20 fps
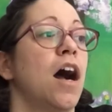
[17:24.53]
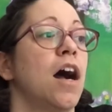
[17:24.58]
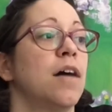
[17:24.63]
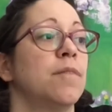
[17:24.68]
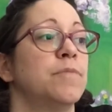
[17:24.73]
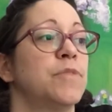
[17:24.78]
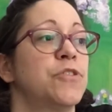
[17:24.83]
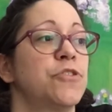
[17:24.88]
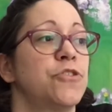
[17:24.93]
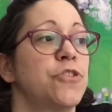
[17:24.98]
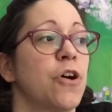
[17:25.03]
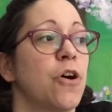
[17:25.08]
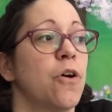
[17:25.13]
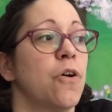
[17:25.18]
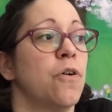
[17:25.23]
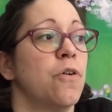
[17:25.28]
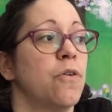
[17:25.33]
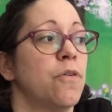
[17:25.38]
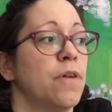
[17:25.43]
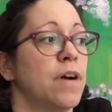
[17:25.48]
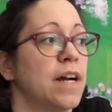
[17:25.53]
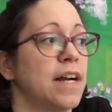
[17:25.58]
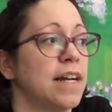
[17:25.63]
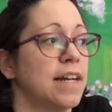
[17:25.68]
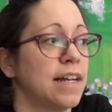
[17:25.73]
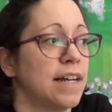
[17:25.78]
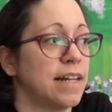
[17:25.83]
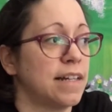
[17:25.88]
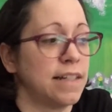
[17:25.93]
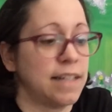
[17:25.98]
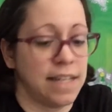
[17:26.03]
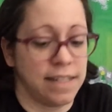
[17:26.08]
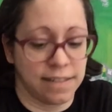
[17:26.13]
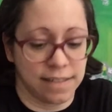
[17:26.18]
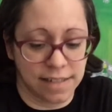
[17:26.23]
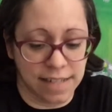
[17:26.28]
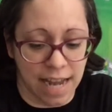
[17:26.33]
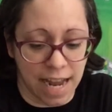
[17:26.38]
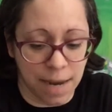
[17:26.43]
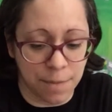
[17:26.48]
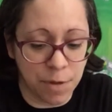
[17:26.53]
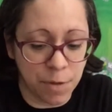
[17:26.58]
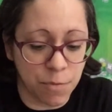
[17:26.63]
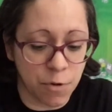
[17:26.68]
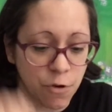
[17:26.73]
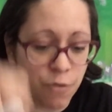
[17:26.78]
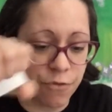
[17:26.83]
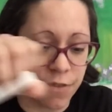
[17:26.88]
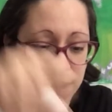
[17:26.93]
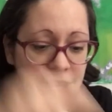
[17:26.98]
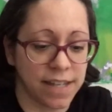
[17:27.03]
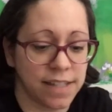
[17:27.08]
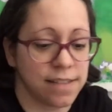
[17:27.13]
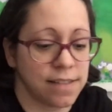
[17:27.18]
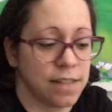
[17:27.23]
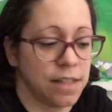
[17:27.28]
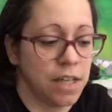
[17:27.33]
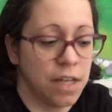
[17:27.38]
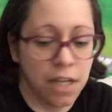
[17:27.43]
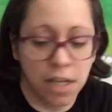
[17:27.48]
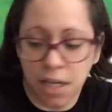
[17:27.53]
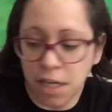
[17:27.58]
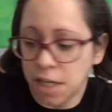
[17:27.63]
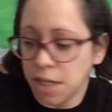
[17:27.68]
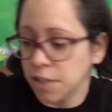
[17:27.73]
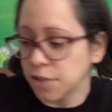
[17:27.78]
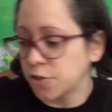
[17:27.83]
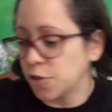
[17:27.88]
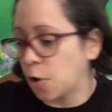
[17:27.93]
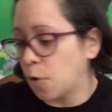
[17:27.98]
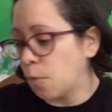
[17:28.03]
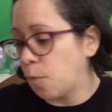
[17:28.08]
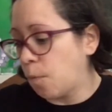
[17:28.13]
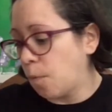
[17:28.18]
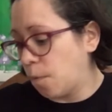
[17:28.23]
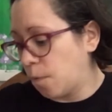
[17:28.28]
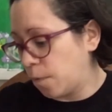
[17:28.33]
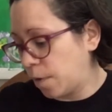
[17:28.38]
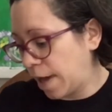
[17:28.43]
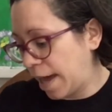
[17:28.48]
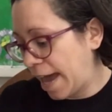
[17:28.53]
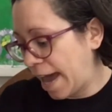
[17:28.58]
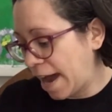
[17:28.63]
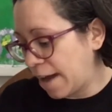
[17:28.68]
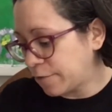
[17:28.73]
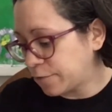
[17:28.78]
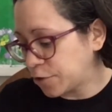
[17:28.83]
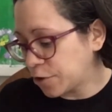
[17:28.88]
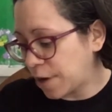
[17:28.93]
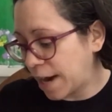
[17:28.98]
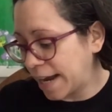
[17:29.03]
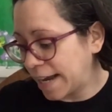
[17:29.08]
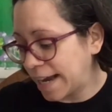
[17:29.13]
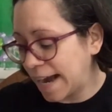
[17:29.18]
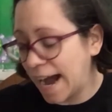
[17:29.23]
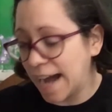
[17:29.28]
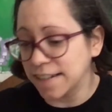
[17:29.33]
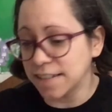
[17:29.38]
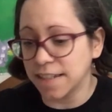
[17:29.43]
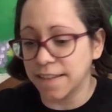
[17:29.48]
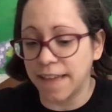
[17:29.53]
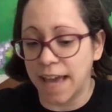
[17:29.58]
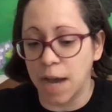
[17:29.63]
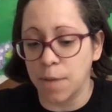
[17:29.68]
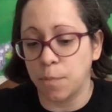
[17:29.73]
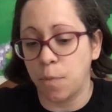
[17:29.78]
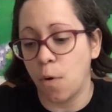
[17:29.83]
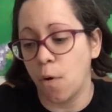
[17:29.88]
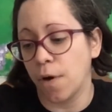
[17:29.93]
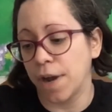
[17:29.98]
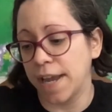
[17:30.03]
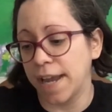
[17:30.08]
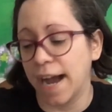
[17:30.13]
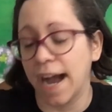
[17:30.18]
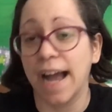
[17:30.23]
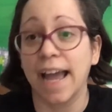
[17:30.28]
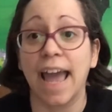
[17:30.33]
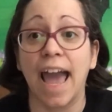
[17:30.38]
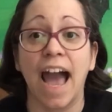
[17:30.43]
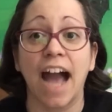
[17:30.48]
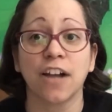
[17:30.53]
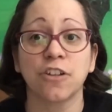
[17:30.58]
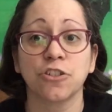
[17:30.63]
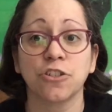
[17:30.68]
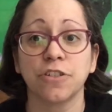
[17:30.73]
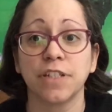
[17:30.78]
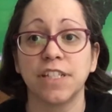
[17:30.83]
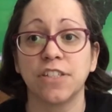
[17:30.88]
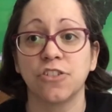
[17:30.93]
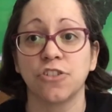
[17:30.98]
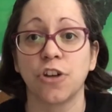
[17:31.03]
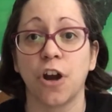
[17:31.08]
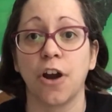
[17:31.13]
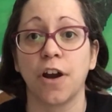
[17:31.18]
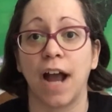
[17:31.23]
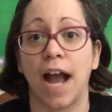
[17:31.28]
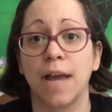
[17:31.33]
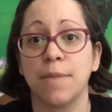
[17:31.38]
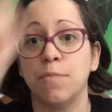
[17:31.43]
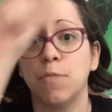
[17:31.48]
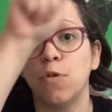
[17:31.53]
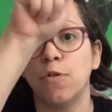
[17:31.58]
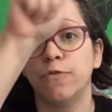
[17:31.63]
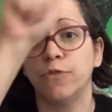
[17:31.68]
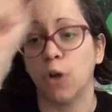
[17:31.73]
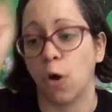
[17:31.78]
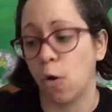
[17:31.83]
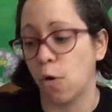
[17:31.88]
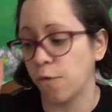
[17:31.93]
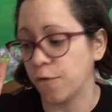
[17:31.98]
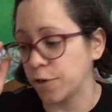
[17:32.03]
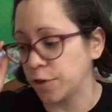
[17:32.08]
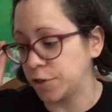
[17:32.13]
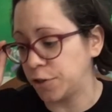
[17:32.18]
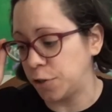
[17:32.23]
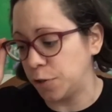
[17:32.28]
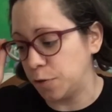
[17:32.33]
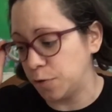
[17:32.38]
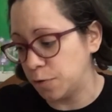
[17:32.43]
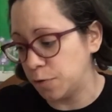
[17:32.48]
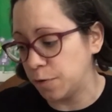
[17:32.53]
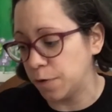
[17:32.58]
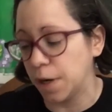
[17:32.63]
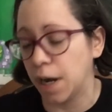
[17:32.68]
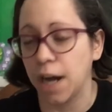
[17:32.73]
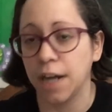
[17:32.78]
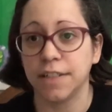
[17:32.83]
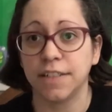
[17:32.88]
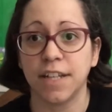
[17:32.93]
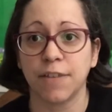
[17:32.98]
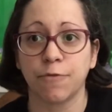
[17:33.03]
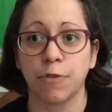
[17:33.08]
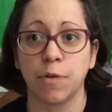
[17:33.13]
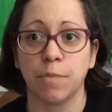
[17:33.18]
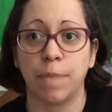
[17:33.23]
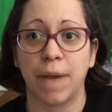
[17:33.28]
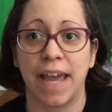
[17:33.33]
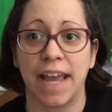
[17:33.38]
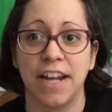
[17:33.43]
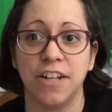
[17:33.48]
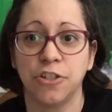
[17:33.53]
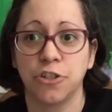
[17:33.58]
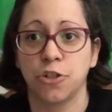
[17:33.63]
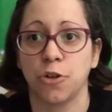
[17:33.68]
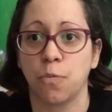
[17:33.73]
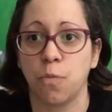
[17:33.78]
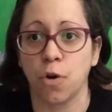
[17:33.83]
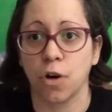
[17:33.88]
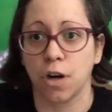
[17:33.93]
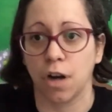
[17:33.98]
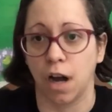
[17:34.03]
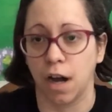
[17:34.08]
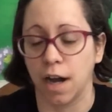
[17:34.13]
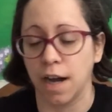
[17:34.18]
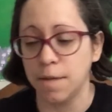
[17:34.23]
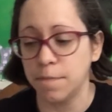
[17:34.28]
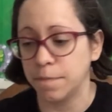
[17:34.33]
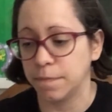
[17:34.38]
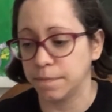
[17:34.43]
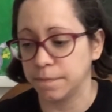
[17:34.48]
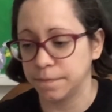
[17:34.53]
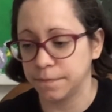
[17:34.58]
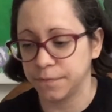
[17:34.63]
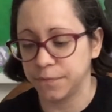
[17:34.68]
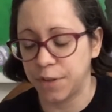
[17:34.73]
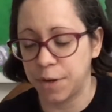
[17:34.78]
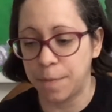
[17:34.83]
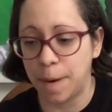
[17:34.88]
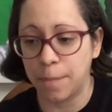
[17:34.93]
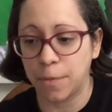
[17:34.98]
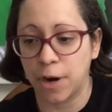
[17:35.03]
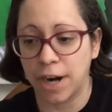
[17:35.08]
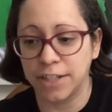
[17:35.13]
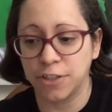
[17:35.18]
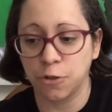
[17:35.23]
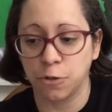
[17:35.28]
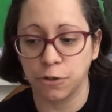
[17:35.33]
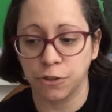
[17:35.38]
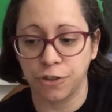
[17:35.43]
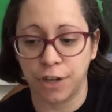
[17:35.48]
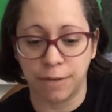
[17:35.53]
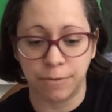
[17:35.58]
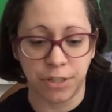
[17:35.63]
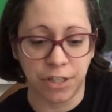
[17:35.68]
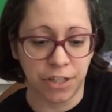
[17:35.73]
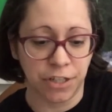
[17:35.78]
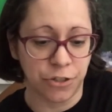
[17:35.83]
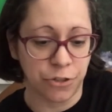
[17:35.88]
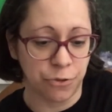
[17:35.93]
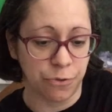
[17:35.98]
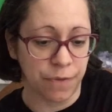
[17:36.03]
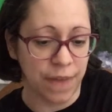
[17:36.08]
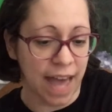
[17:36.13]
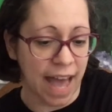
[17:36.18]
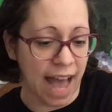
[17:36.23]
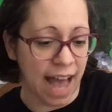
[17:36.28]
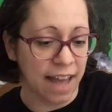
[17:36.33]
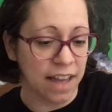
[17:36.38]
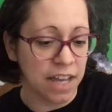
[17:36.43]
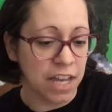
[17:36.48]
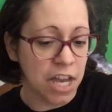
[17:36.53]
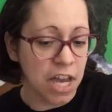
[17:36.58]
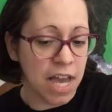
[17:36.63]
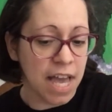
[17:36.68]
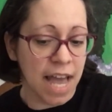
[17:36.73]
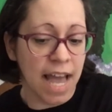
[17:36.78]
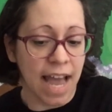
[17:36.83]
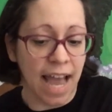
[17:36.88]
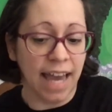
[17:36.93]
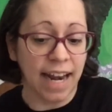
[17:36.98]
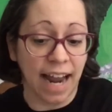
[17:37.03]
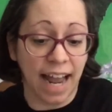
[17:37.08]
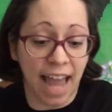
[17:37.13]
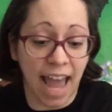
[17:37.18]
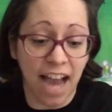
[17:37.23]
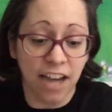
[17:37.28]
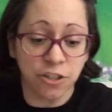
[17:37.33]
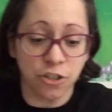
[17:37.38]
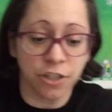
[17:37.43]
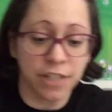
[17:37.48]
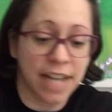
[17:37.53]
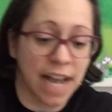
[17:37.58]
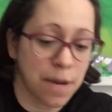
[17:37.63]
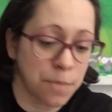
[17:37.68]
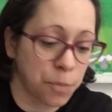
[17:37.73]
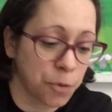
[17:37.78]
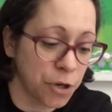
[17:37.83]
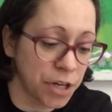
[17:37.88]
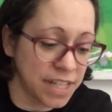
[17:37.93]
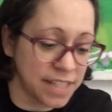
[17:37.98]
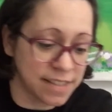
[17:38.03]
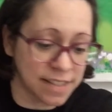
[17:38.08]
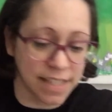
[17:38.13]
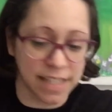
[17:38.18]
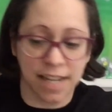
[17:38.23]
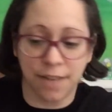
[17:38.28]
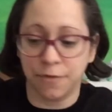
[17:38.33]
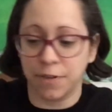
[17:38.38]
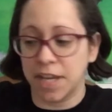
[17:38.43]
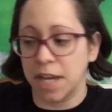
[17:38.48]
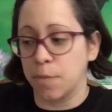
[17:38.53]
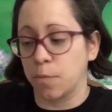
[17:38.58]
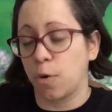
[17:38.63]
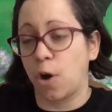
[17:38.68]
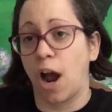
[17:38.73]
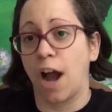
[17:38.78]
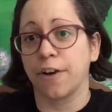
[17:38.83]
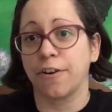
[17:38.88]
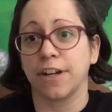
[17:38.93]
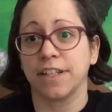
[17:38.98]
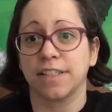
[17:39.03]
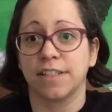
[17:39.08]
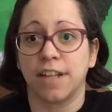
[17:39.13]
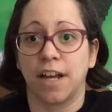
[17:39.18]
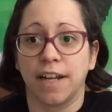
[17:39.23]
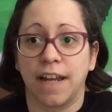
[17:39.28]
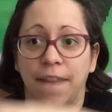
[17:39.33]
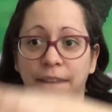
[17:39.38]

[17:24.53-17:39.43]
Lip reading: So it's time to move this. So after I got to that point, I moved over to a different page to work up. Remember I told you I was going to do that. And I actually got pretty significant progress done on